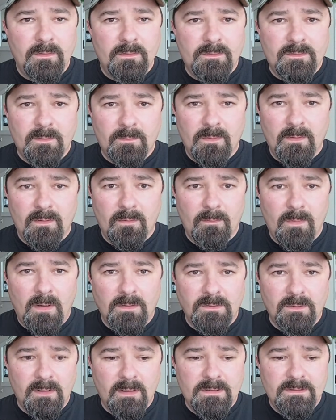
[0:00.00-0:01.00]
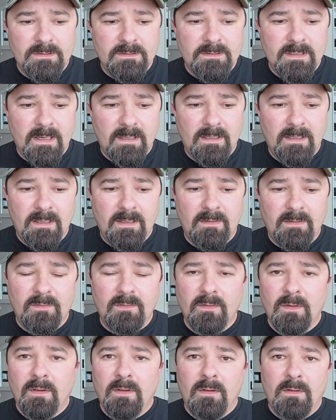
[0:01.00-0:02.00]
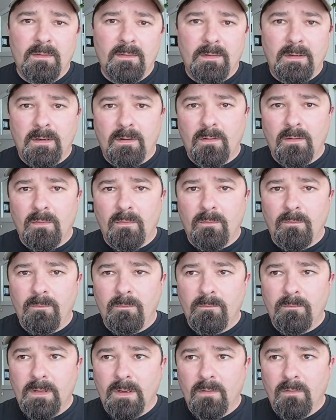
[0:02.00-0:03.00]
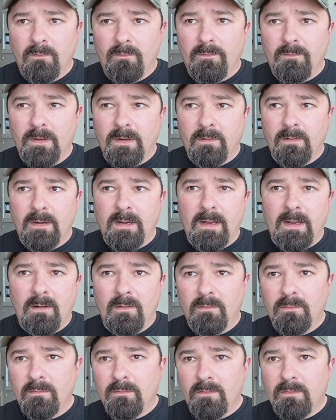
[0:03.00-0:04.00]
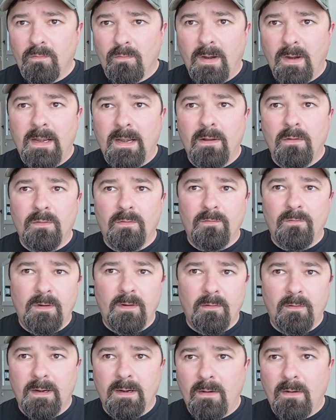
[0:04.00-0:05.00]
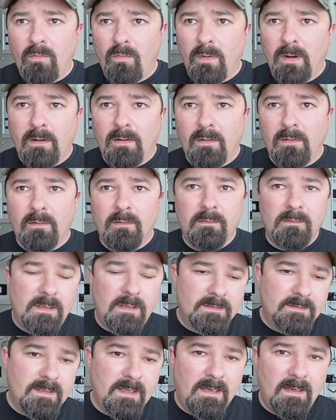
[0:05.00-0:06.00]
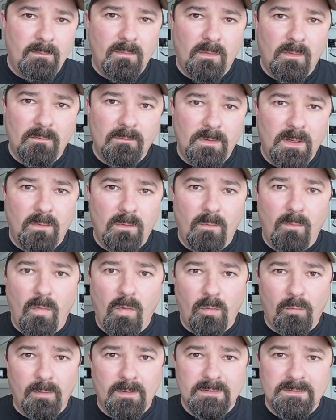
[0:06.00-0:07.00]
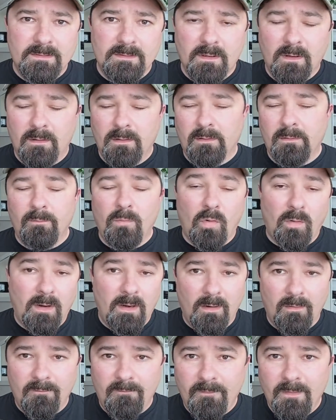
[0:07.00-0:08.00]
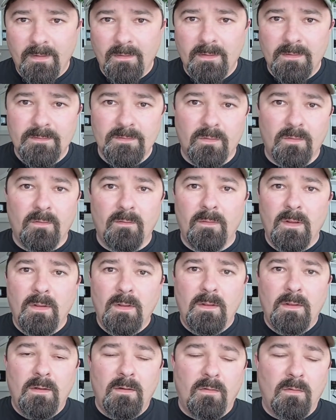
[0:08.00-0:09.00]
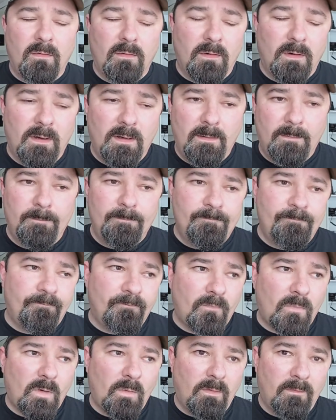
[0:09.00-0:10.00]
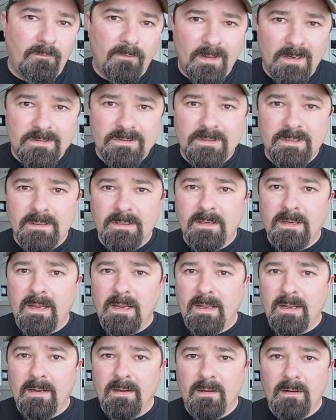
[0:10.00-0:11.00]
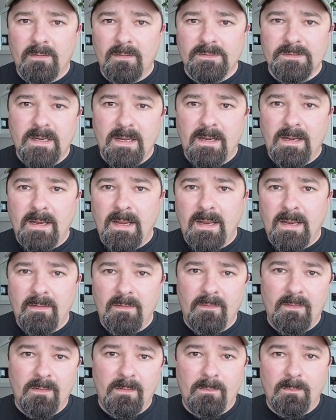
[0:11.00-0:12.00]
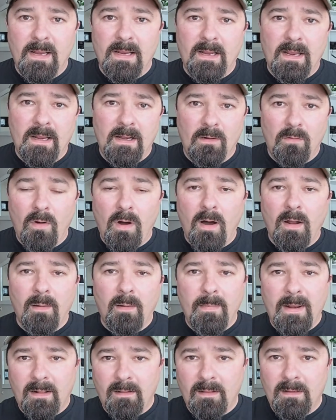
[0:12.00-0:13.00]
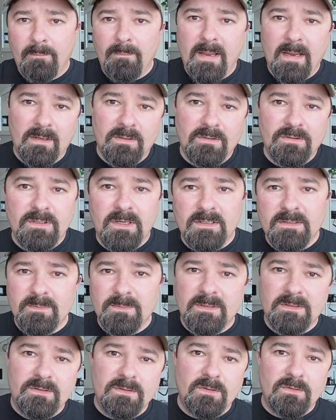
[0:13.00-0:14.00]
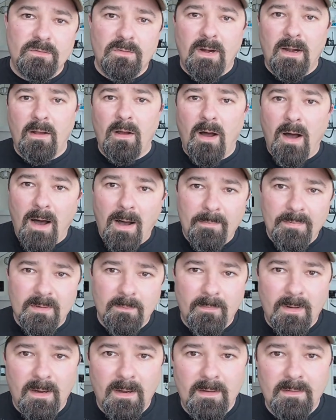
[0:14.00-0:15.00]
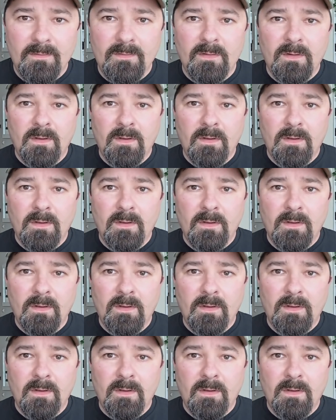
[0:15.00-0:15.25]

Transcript: some of their modulation techniques they're you know figuring out the radio is figuring out where it's getting you know more res, more interference or or um, reflection and understand hey it'll automatically make adjustments to try to optimize